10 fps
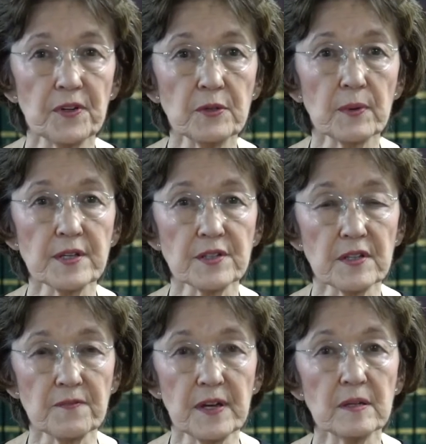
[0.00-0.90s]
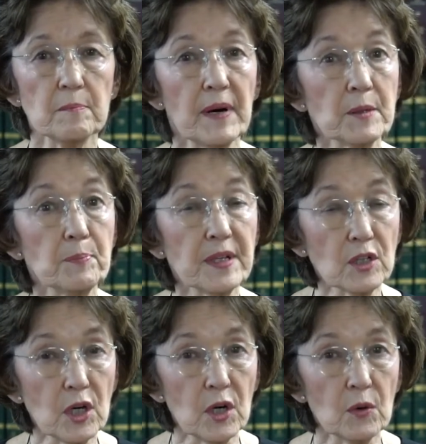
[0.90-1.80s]
fundraising event might be
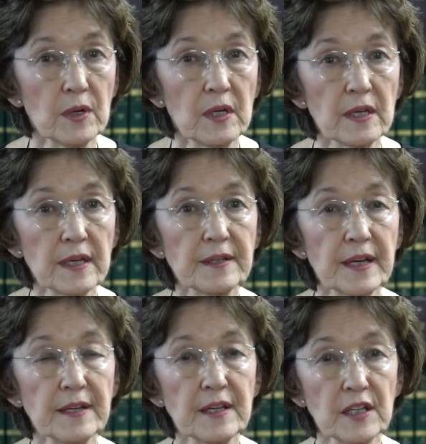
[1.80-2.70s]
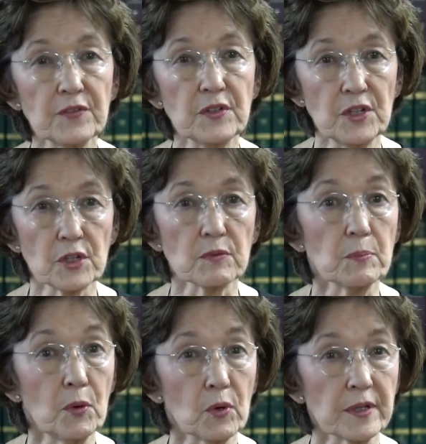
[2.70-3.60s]
low in any given year
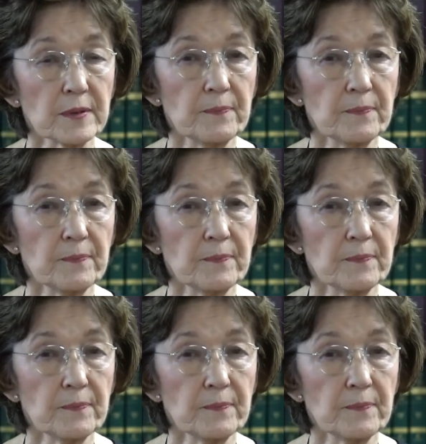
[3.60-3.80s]
report.